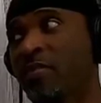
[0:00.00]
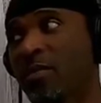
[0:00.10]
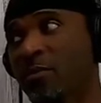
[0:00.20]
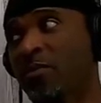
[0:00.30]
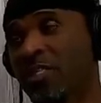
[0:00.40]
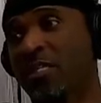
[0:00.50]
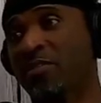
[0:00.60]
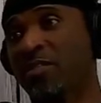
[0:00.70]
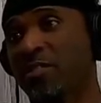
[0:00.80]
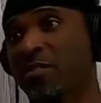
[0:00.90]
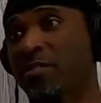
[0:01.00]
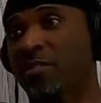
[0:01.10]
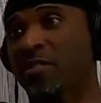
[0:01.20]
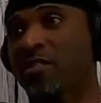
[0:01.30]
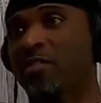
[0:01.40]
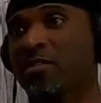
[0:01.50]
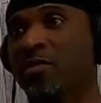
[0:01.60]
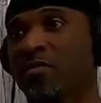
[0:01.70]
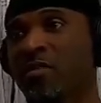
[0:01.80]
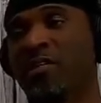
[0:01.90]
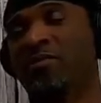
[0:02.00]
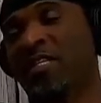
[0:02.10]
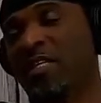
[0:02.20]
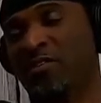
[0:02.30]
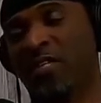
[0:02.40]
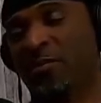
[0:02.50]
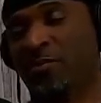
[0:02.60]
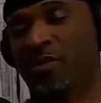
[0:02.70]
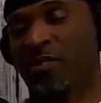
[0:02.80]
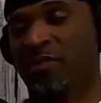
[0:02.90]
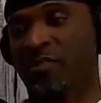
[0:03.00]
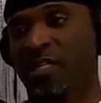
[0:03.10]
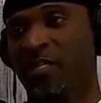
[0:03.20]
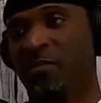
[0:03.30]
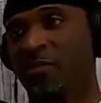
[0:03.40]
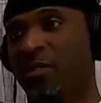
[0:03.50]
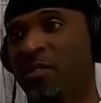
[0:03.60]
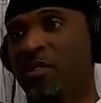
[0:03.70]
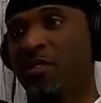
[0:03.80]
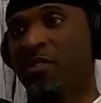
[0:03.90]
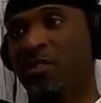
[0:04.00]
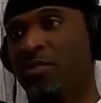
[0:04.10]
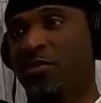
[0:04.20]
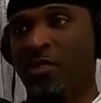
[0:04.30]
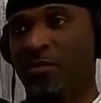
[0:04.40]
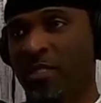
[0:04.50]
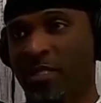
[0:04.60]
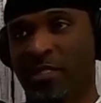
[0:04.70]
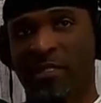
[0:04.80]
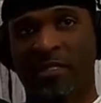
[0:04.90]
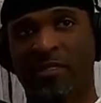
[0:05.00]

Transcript: I'm gonna reach out to you. Right. So I've, I've kind of tried to build that same leadership. Like, hey,